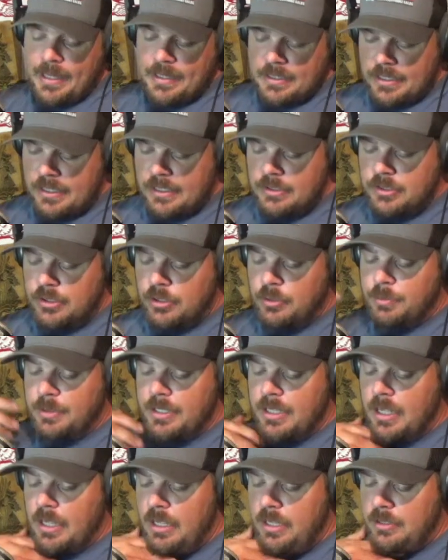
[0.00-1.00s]
to this, though,
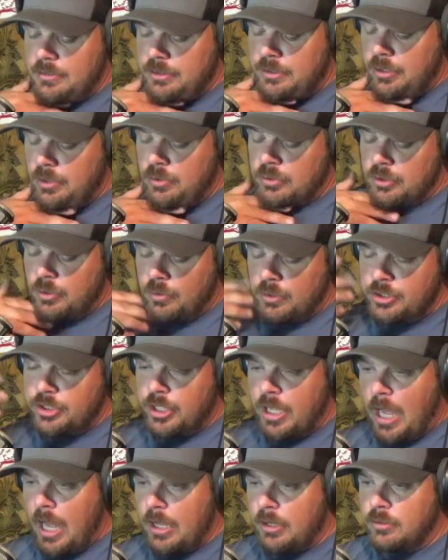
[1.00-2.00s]
but so what
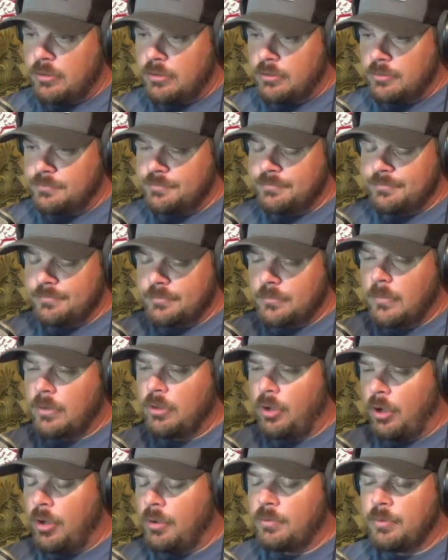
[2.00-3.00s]
Chicago
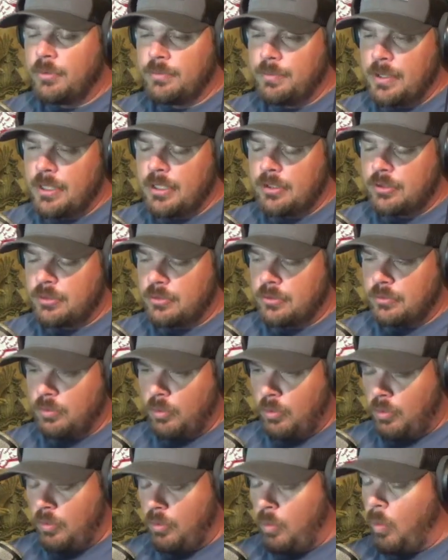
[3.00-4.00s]
thought would be the
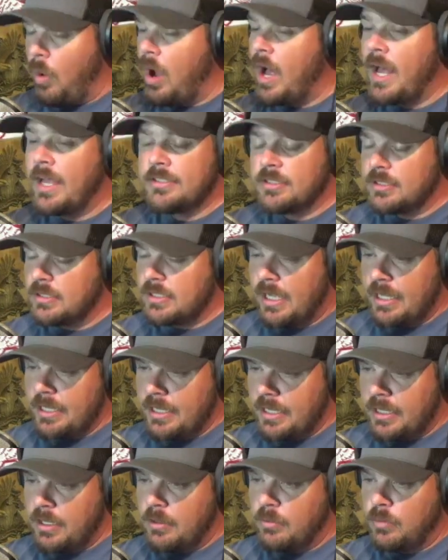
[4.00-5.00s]
wisest
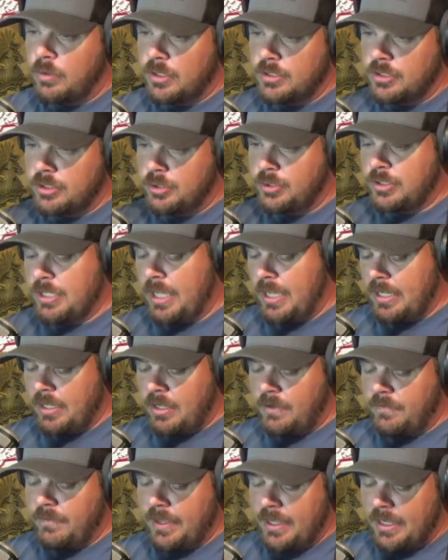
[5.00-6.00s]
idea was to take
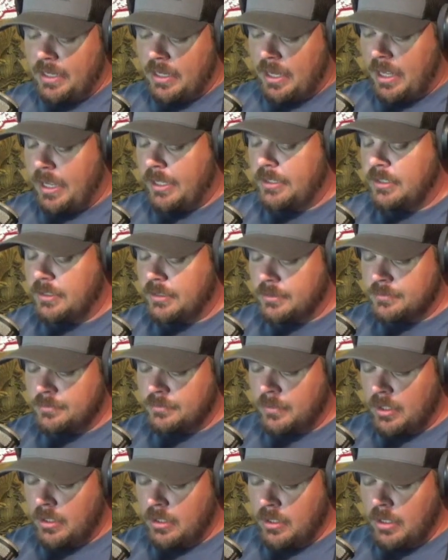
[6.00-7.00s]
a vacant lot,
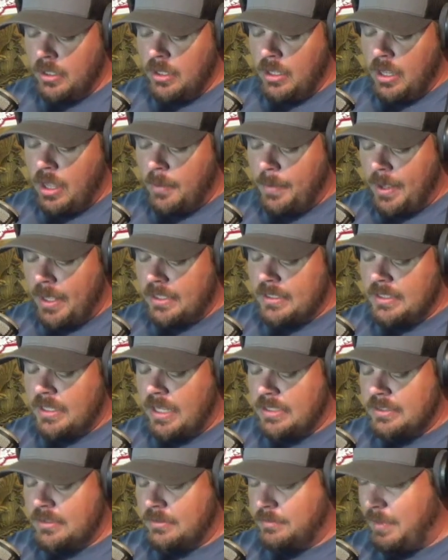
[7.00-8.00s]
about
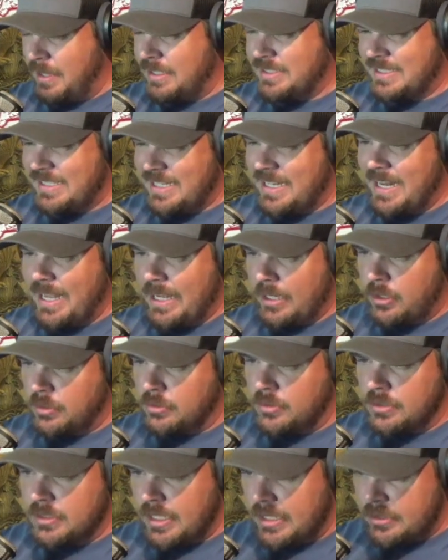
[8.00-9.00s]
10
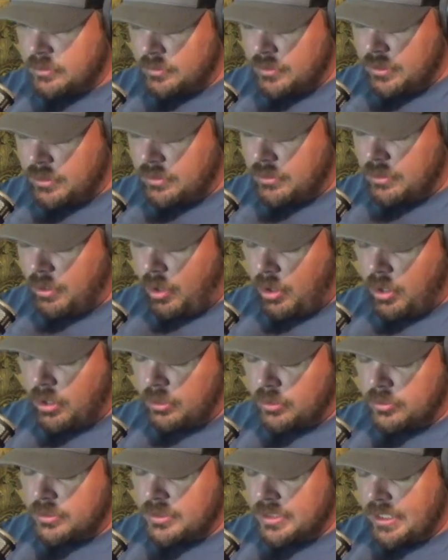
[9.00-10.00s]
acres. That's what the
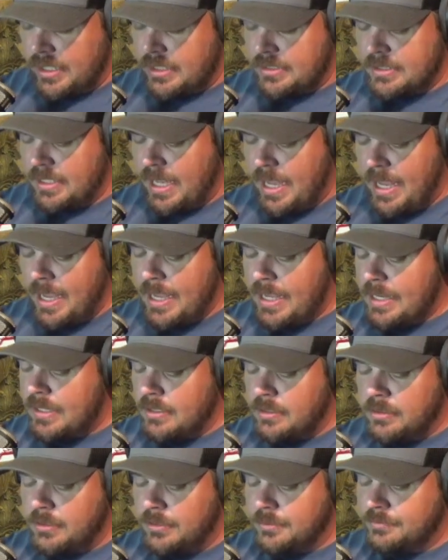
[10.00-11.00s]
article says.
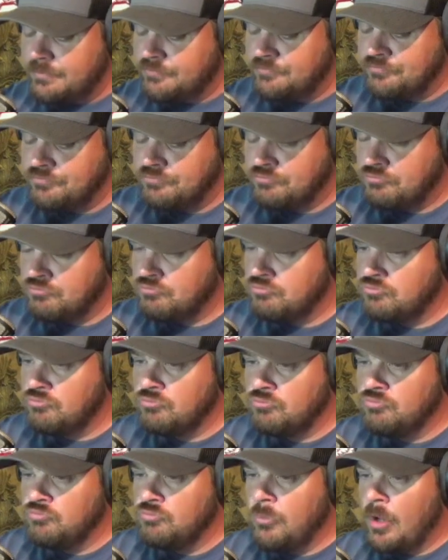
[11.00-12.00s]
And
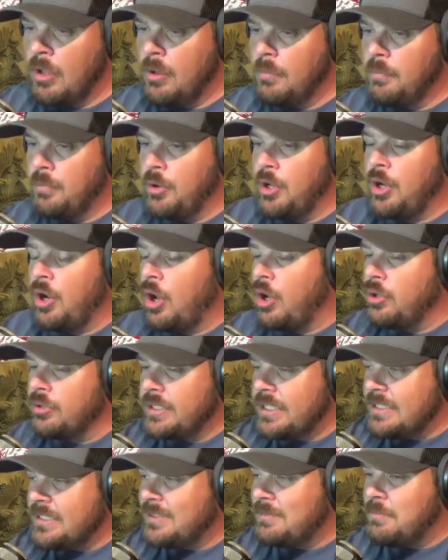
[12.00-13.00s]
put all
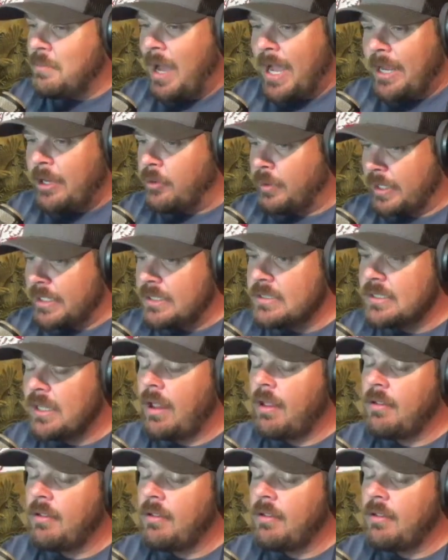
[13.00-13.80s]
these migrants